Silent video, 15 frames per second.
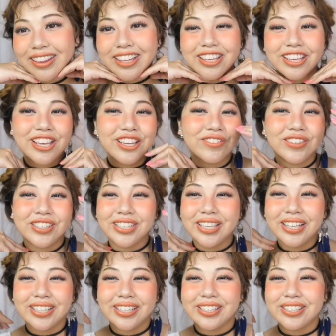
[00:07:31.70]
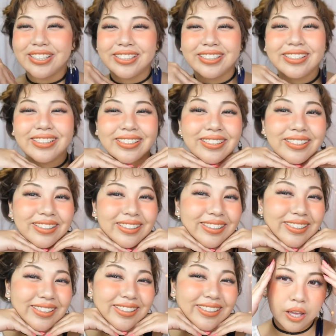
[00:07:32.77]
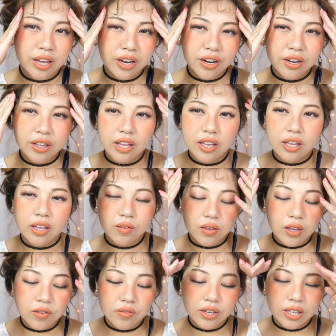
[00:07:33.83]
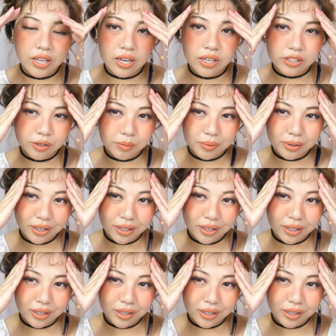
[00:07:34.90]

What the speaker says: But you can't even tell, you know, because here, like, if you have anything here, just be